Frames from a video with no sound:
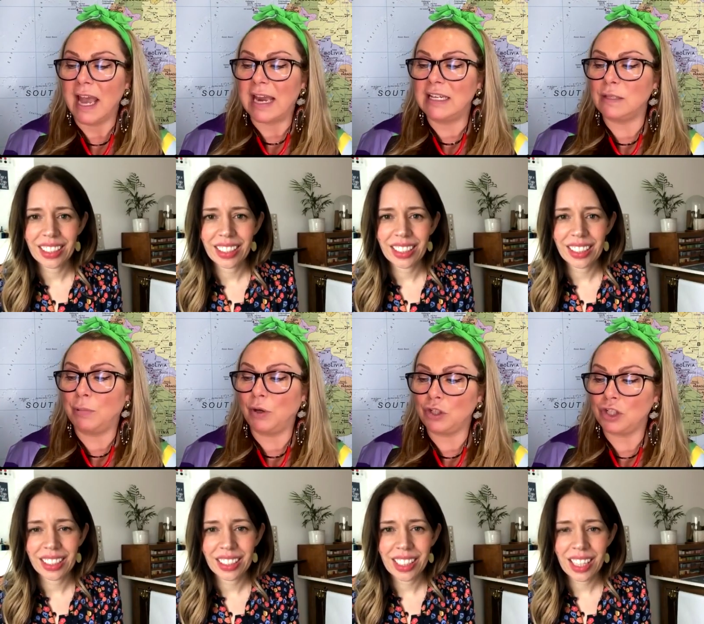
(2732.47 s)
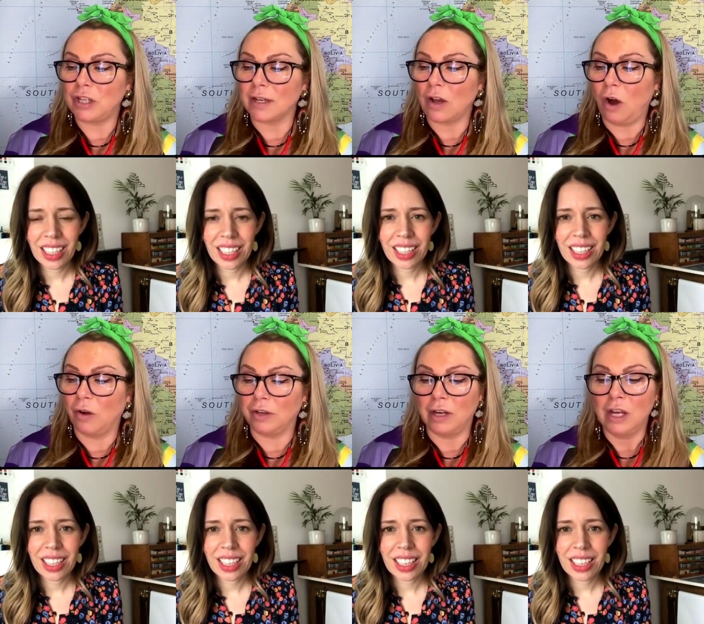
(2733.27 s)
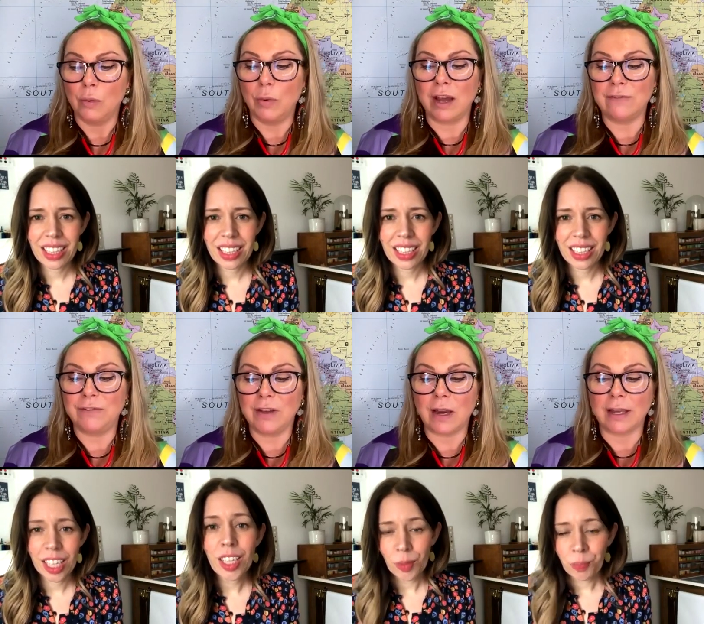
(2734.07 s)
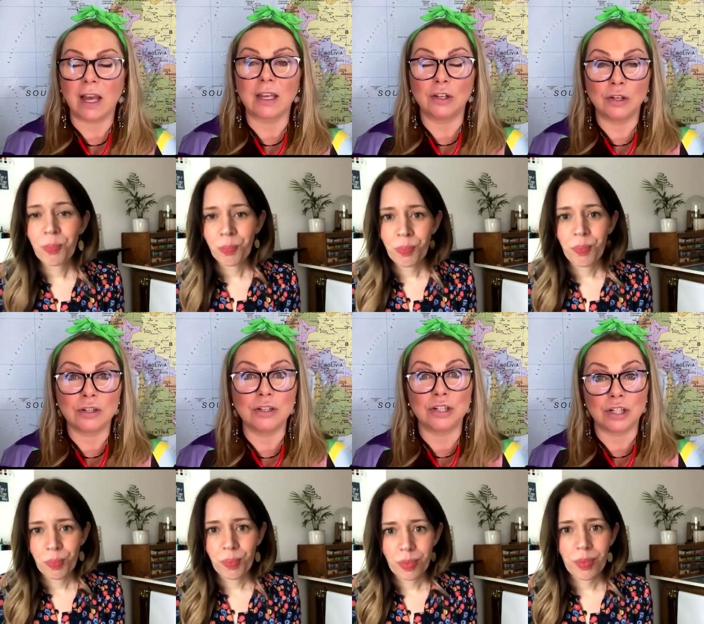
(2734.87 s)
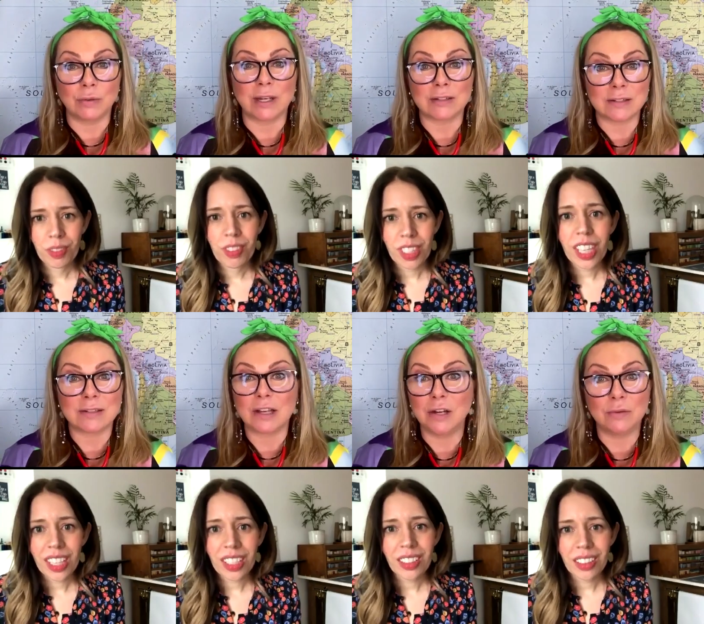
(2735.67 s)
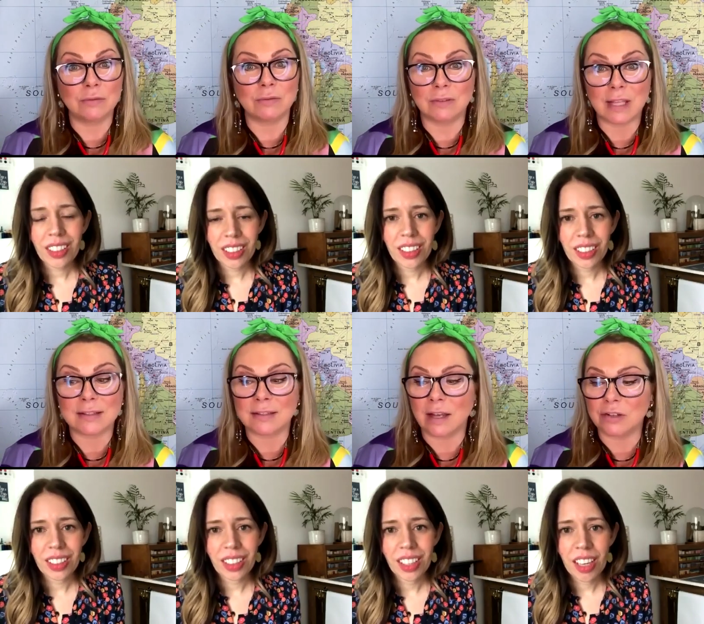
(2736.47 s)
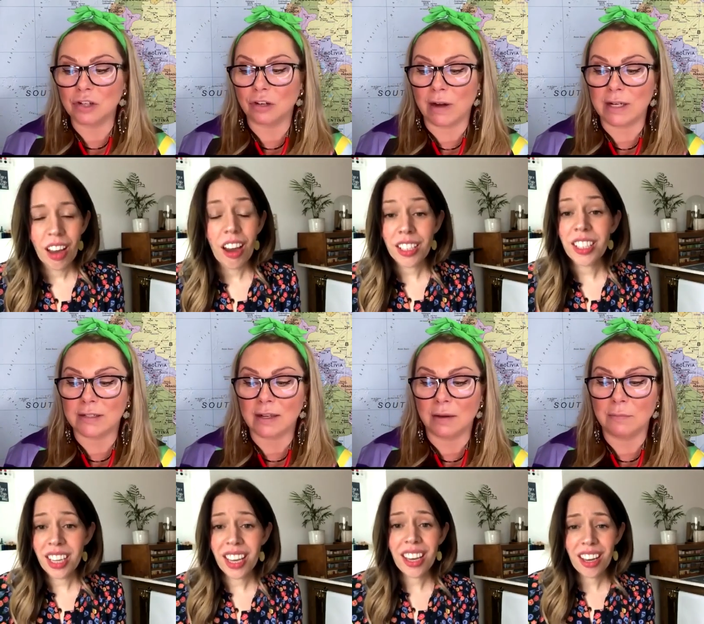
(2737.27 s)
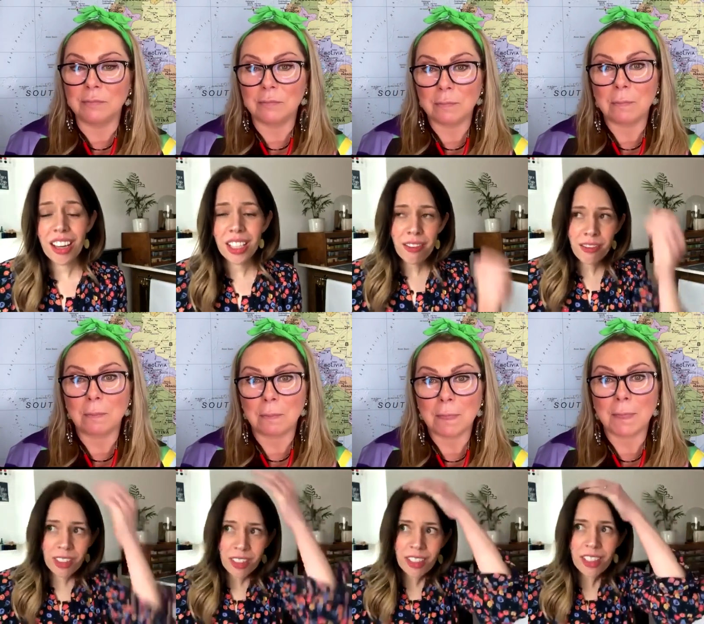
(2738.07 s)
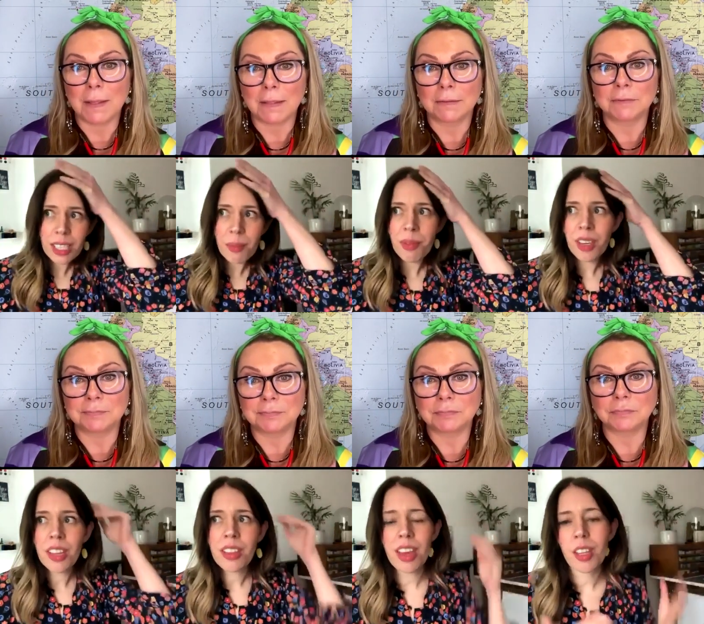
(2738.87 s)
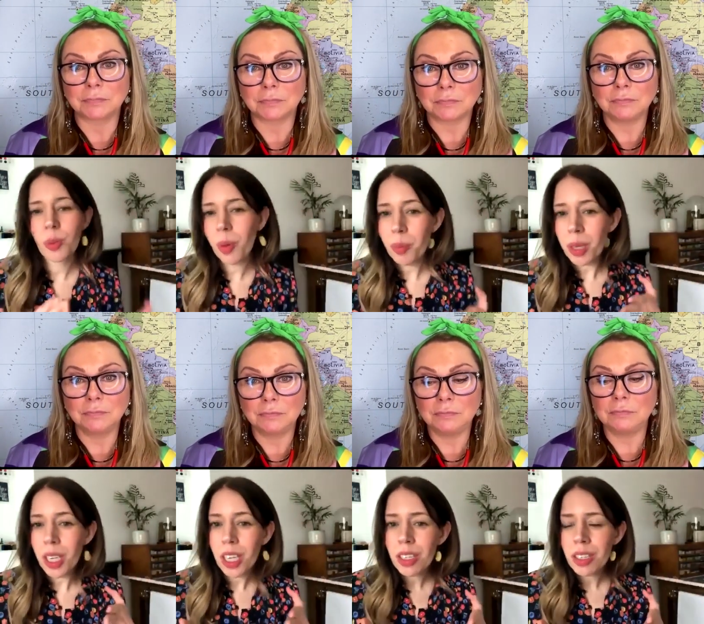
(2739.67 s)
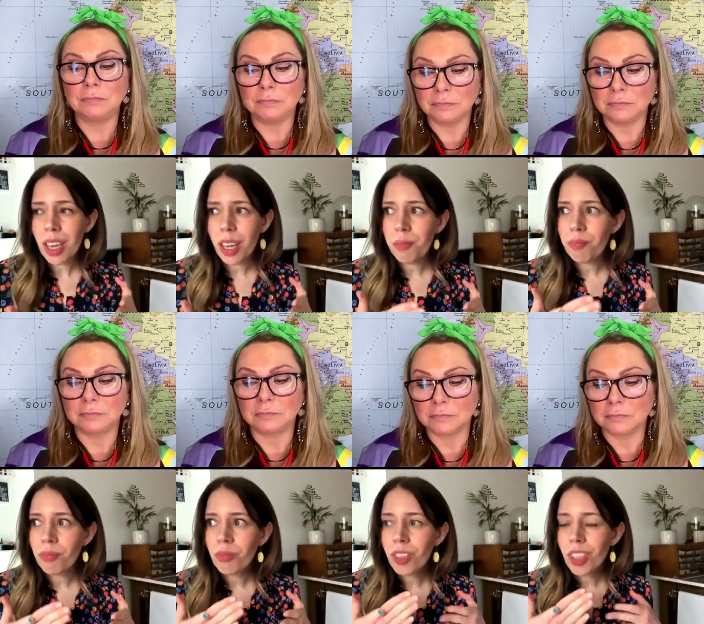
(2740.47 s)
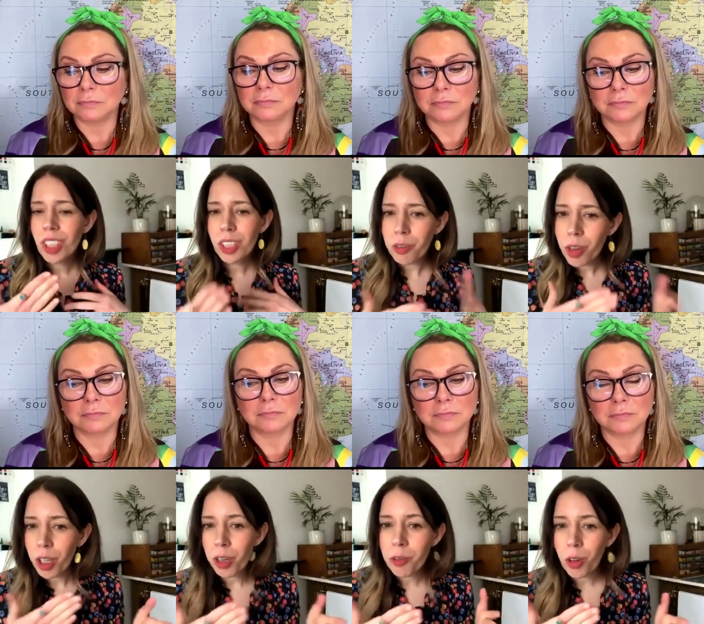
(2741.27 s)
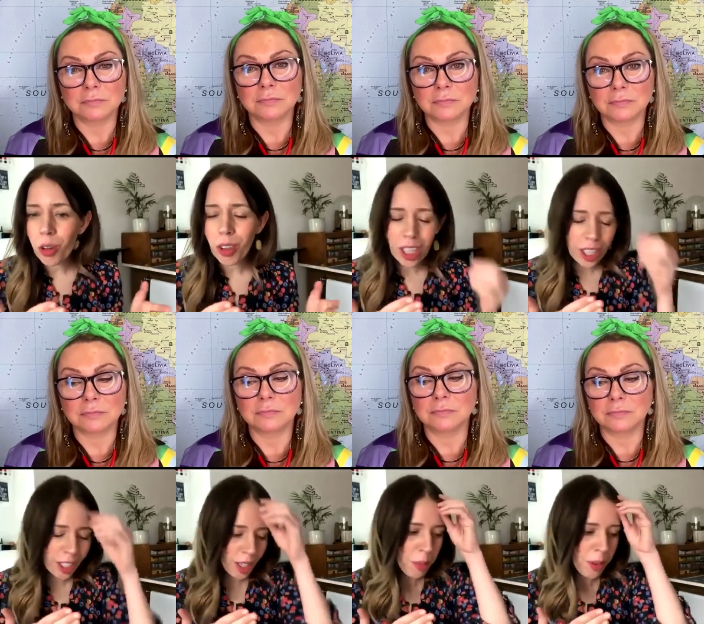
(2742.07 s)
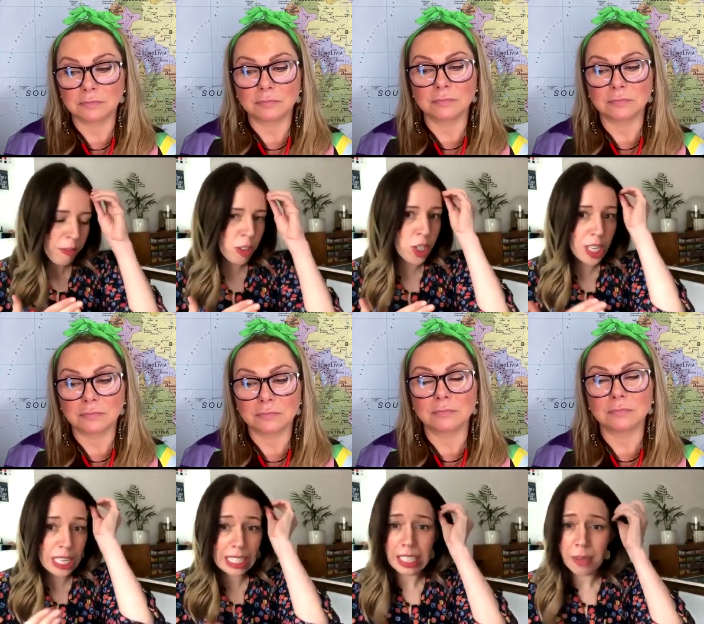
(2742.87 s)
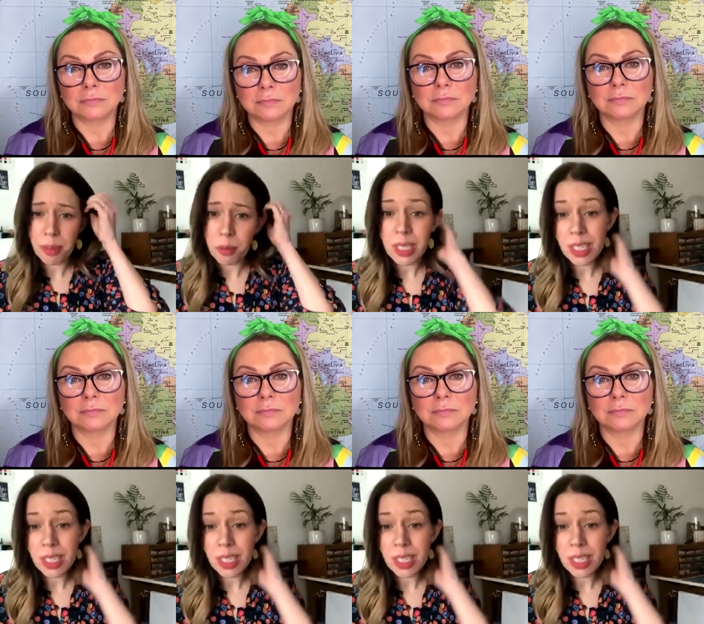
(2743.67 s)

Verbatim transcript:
Speaker 1: And he's pushed us on when I feel like I couldn't do it. So that's such a great. I, yeah, um,
Speaker 2: I definitely think there's something in that as well because. Um, you've kind of got like a bit of a cheerleader built